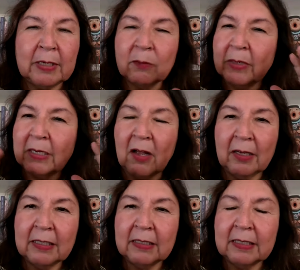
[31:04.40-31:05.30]
and it went
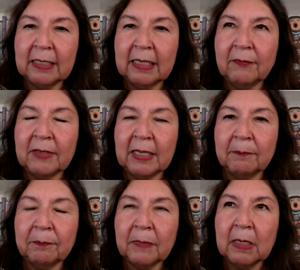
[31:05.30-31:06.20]
on into the
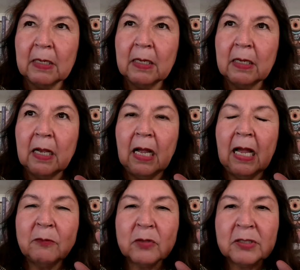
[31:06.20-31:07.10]
evening,
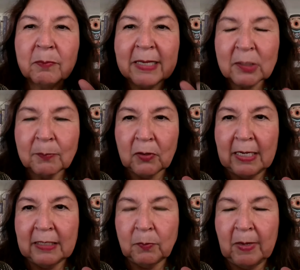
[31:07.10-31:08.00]
I was
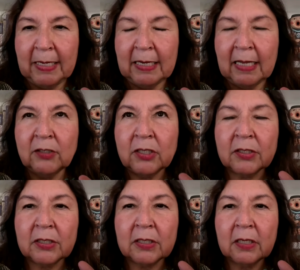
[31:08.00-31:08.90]
mesmerized by it. I
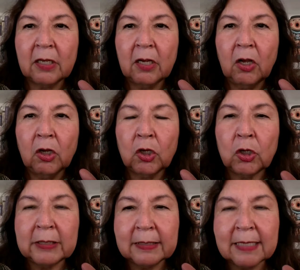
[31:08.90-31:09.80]
just
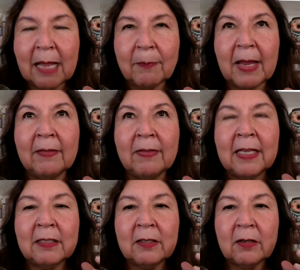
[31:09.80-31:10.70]
couldn't stop. And
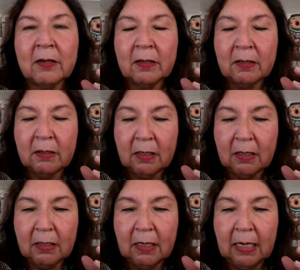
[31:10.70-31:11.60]
then,
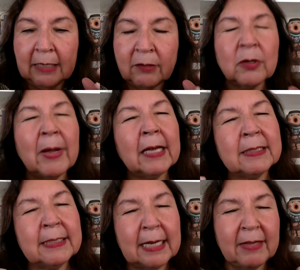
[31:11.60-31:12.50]
I don't know how to
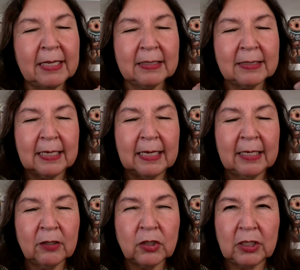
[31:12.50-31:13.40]
say it. I think it's the
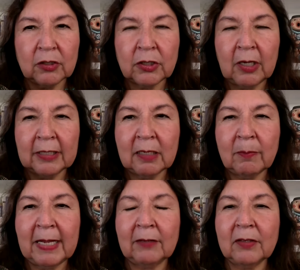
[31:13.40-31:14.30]
energy you're talking
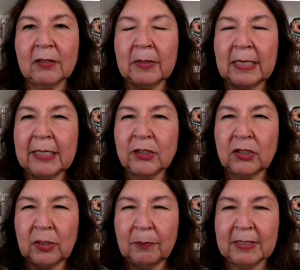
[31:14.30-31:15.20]
about, the
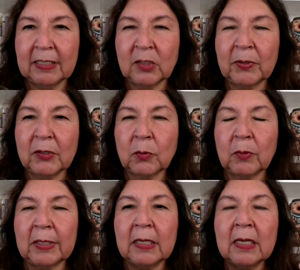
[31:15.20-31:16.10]
relationship that's a spiritual
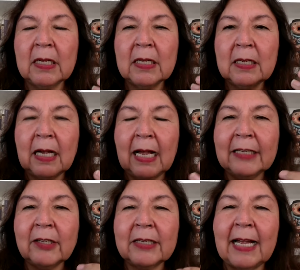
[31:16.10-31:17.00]
one.
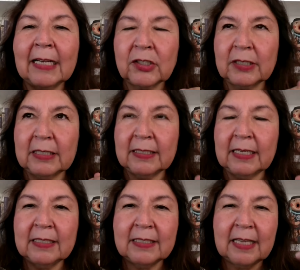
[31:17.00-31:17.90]
I could actually
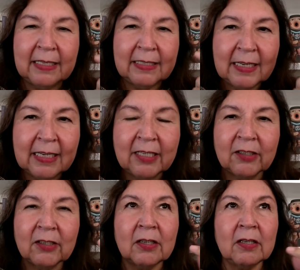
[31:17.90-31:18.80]
sense and
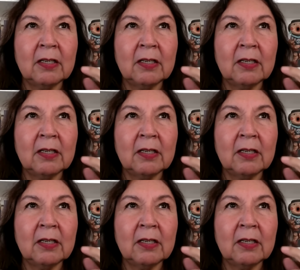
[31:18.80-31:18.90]
hear